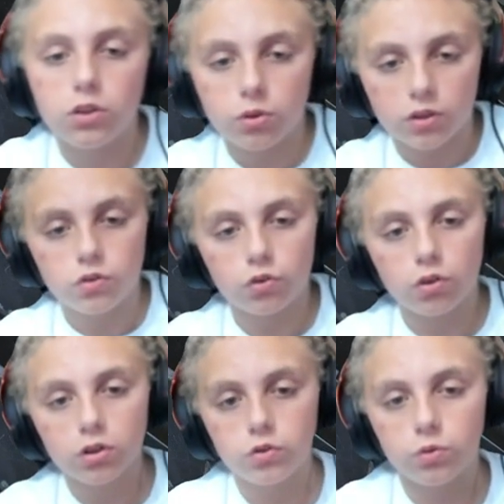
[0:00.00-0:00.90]
You can
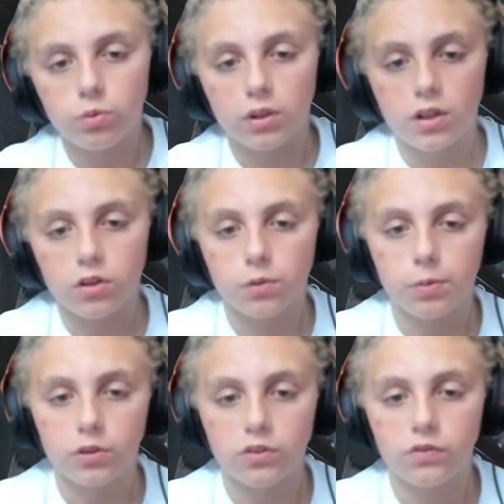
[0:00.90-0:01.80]
talk to another
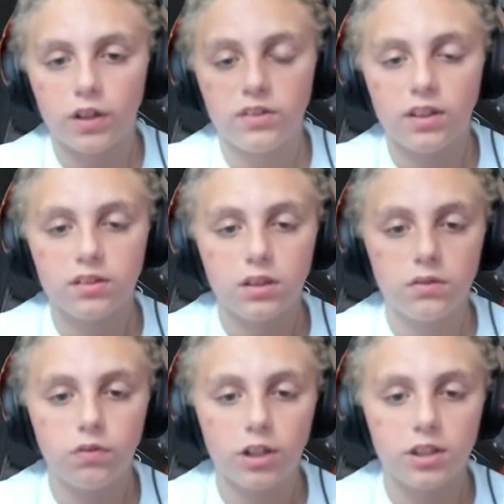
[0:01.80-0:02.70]
person via data
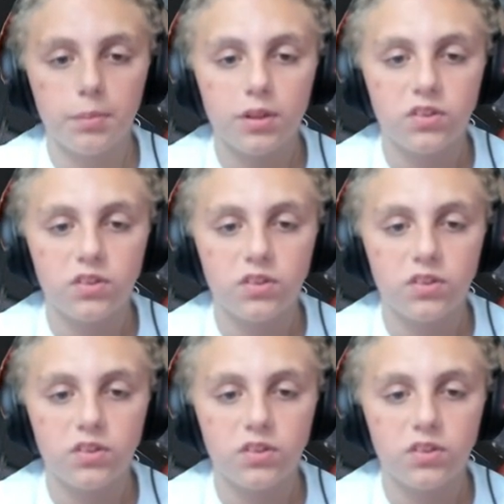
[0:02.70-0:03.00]
link via the mids